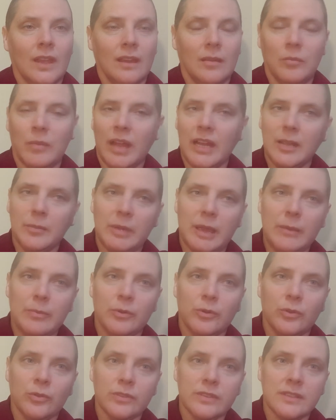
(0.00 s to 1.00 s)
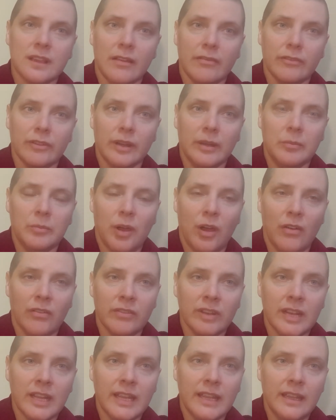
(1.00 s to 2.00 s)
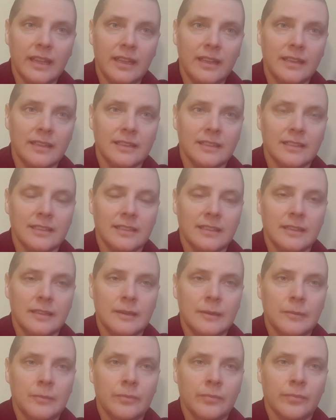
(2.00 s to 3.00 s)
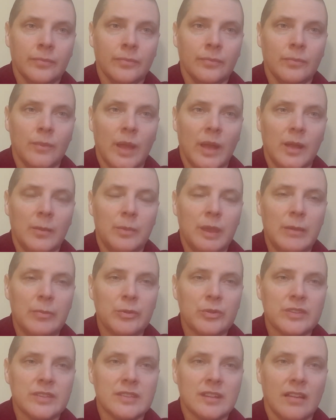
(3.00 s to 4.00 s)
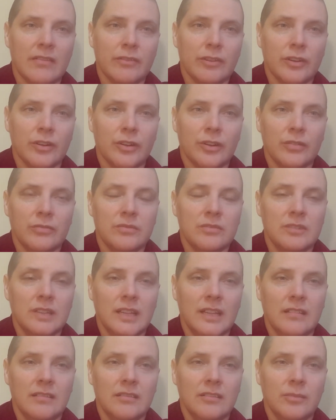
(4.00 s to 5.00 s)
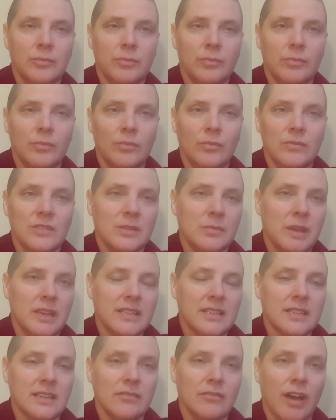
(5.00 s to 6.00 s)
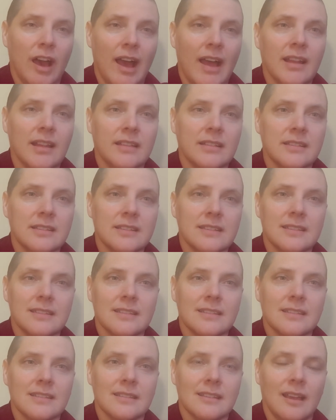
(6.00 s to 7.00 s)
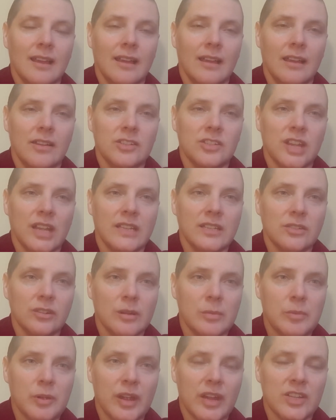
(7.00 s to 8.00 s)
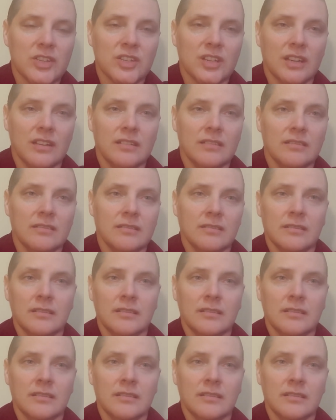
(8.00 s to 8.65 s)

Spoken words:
many people suffer in poverty. Many people suffer domestic violence, gender oppression,